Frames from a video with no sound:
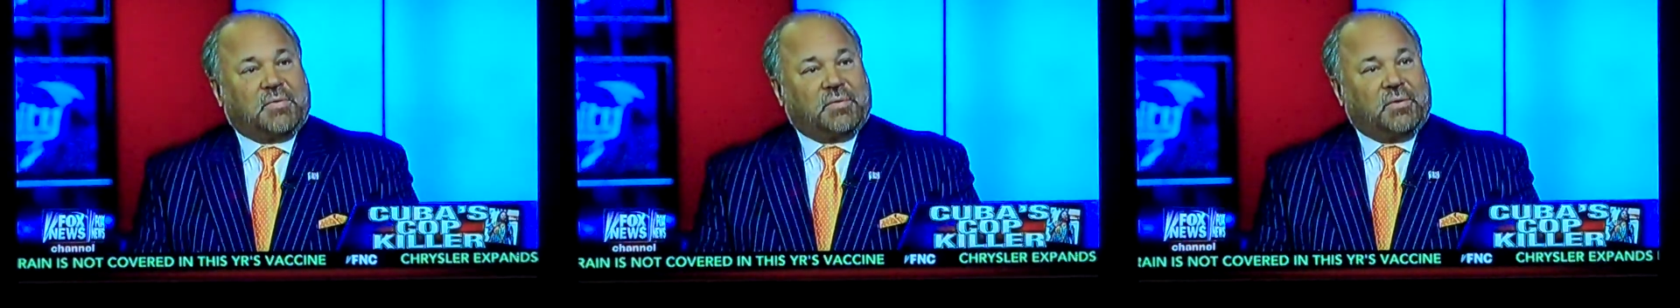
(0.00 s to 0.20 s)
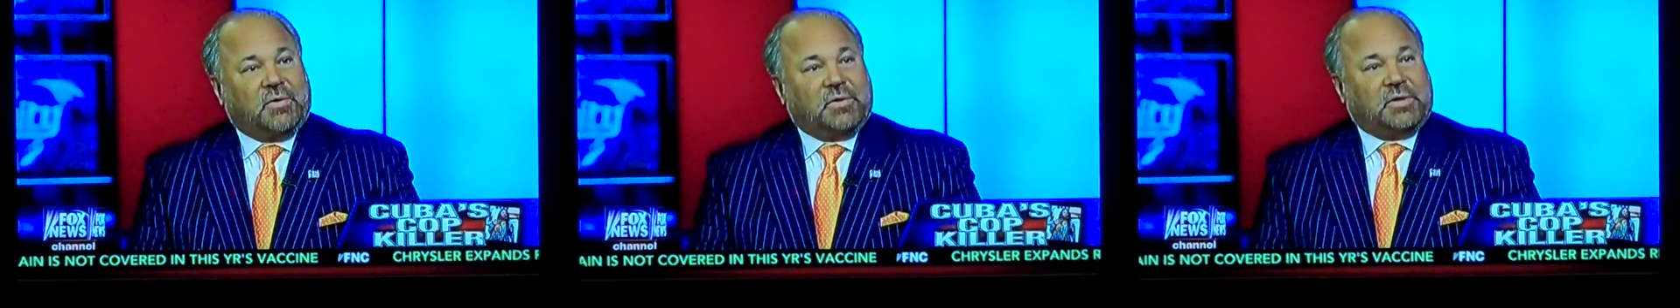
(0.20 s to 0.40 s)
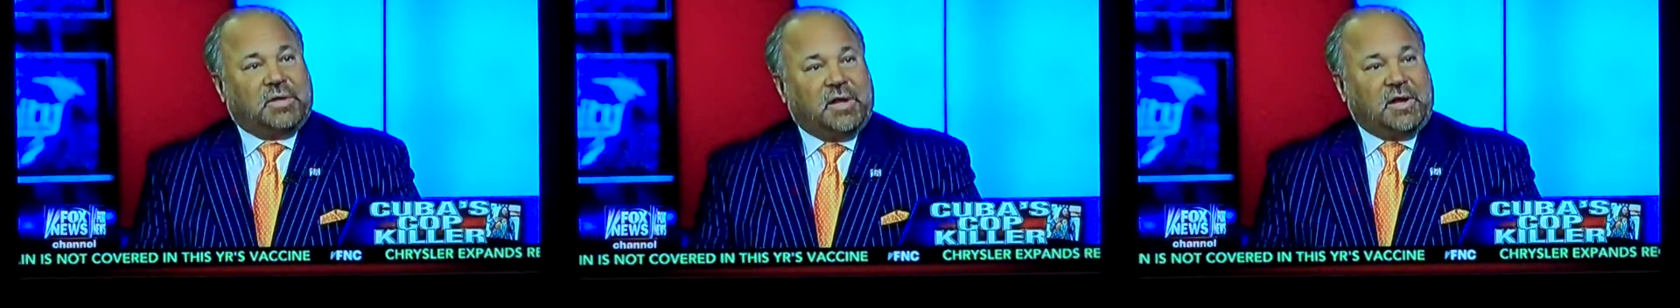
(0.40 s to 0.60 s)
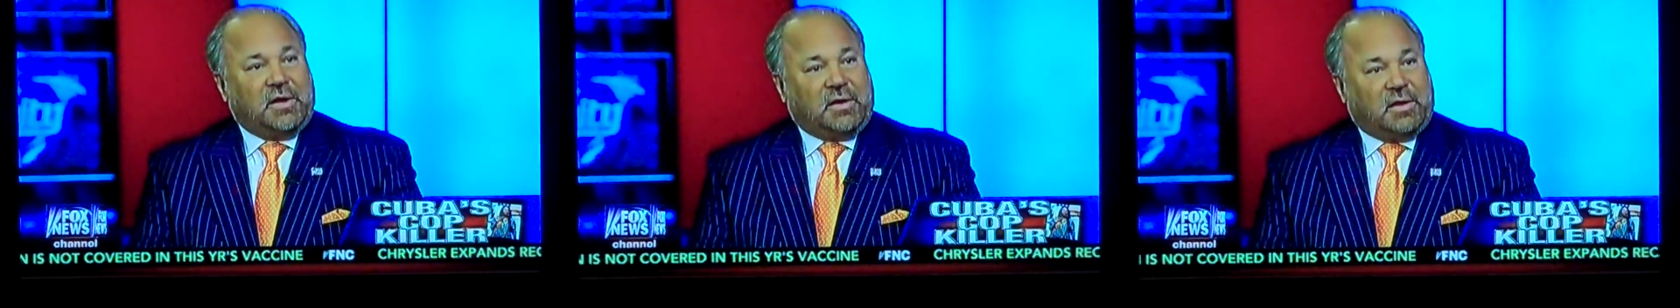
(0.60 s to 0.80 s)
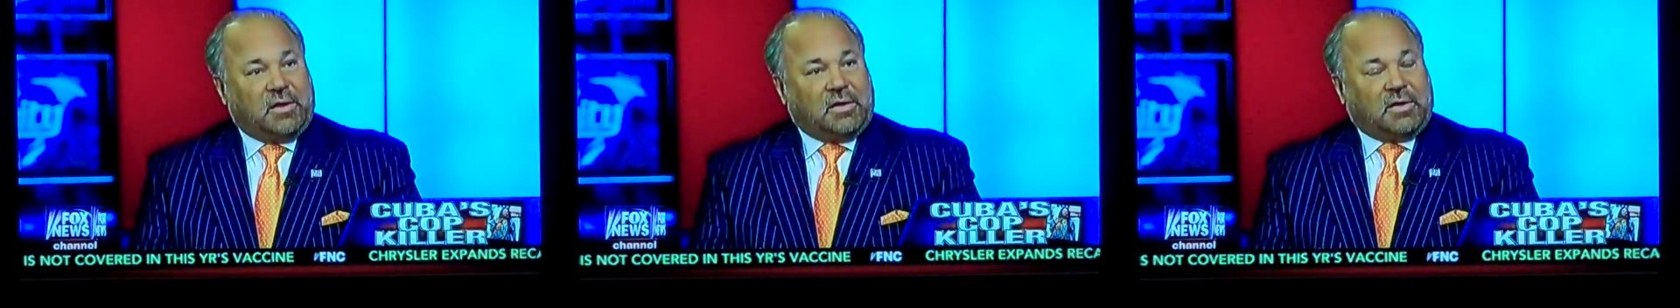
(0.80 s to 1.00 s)

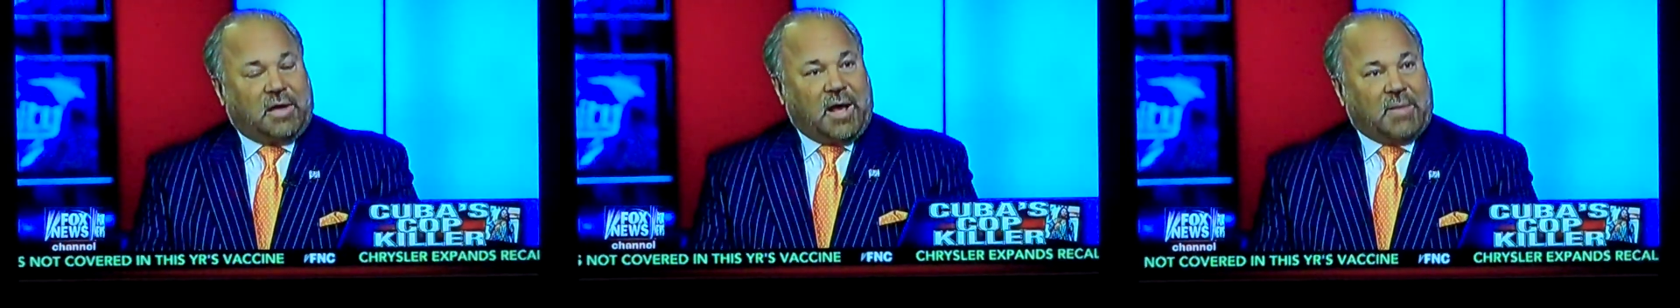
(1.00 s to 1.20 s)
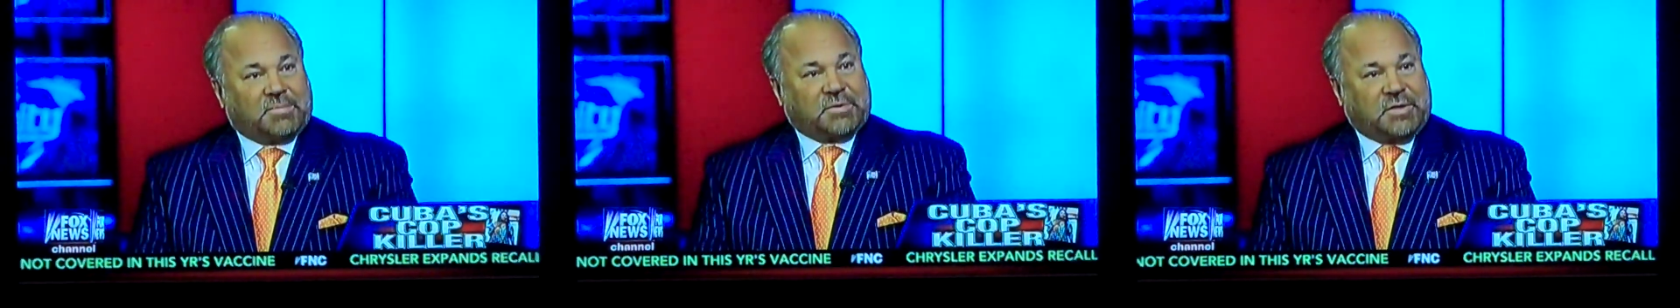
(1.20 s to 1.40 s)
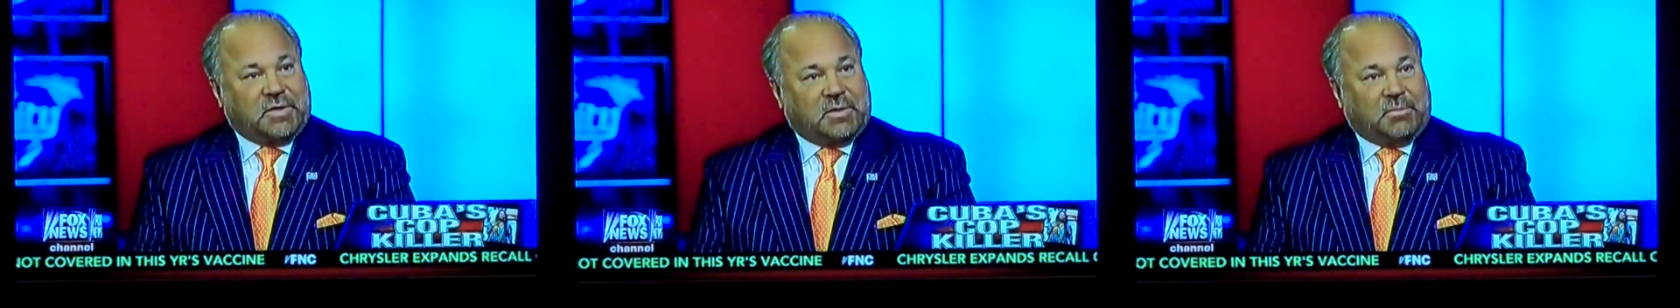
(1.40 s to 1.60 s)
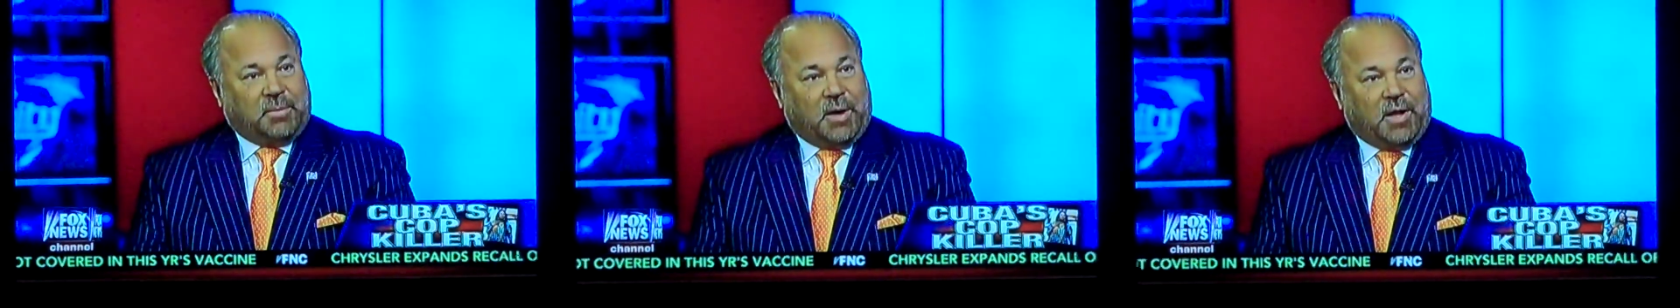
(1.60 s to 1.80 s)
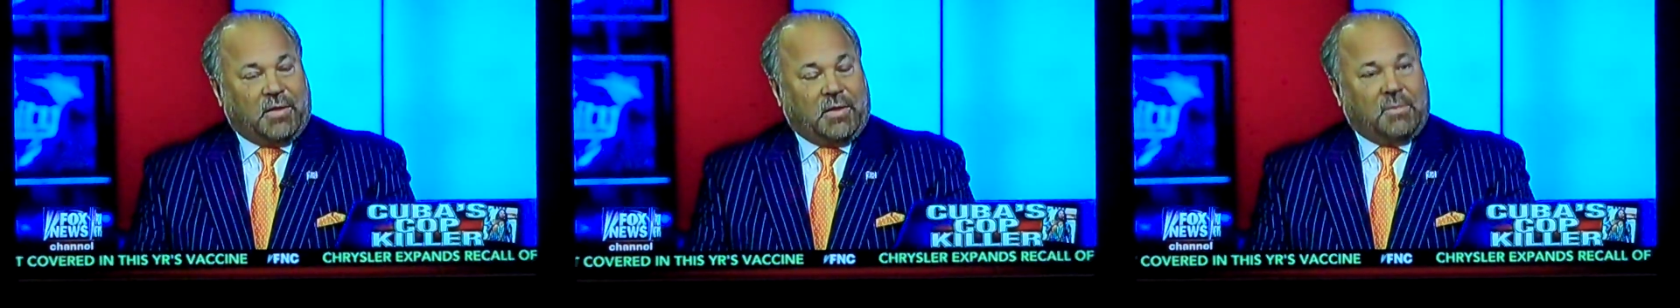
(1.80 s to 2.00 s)
13 cops killed
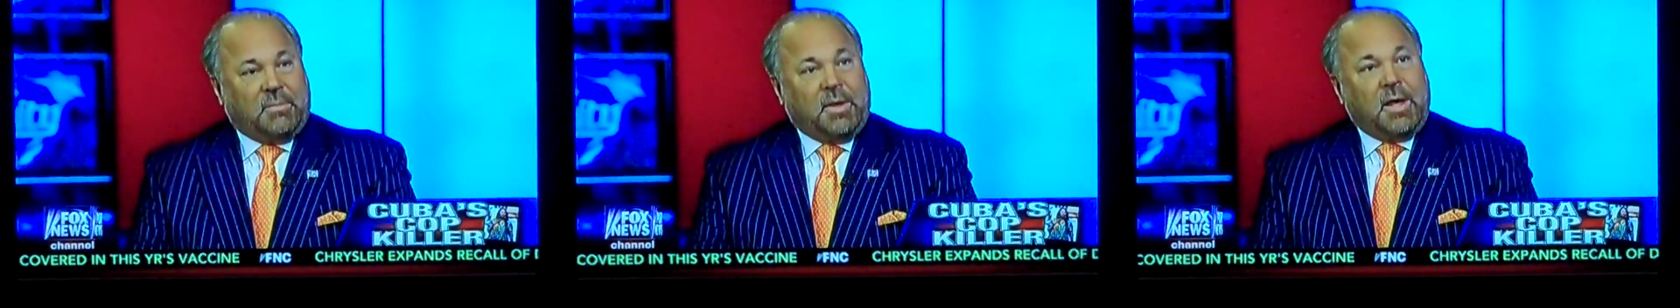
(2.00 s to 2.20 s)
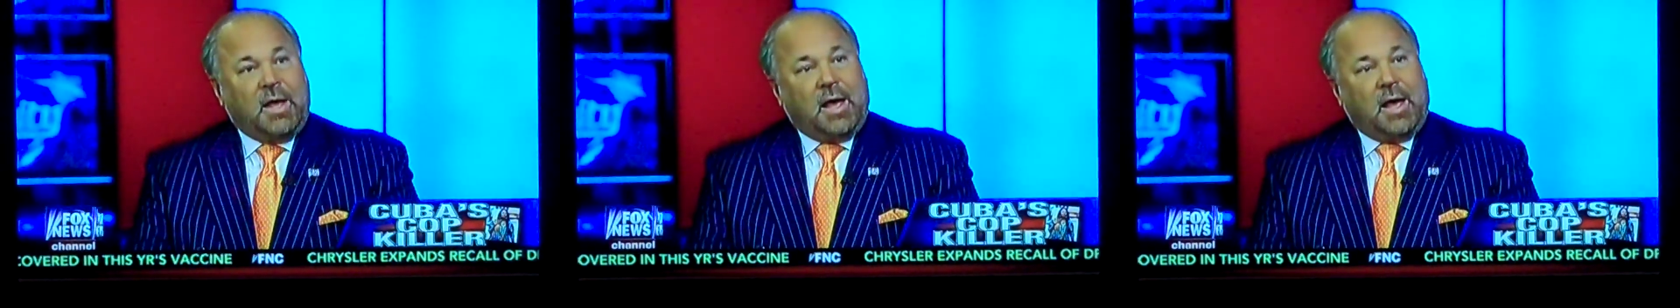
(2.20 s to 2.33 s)
by them,